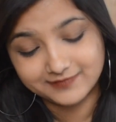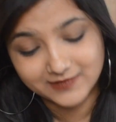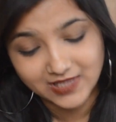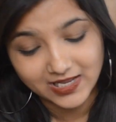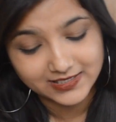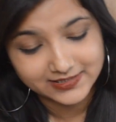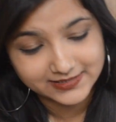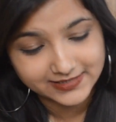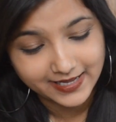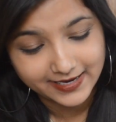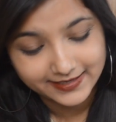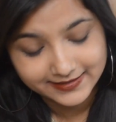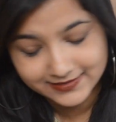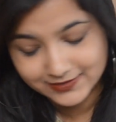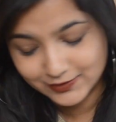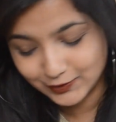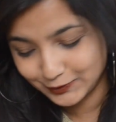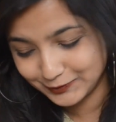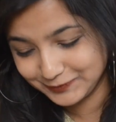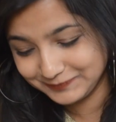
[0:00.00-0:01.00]
There's that,
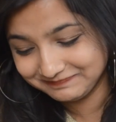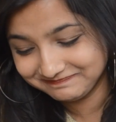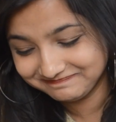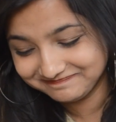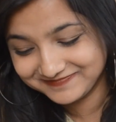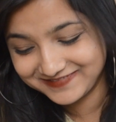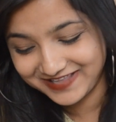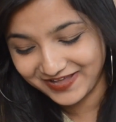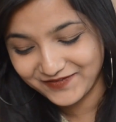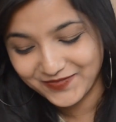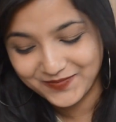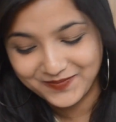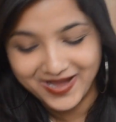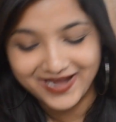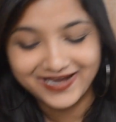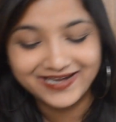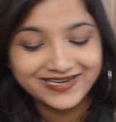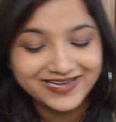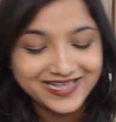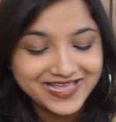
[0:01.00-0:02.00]
so never
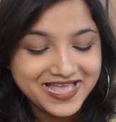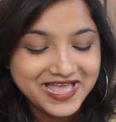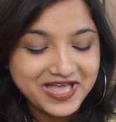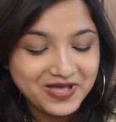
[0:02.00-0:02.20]
mind.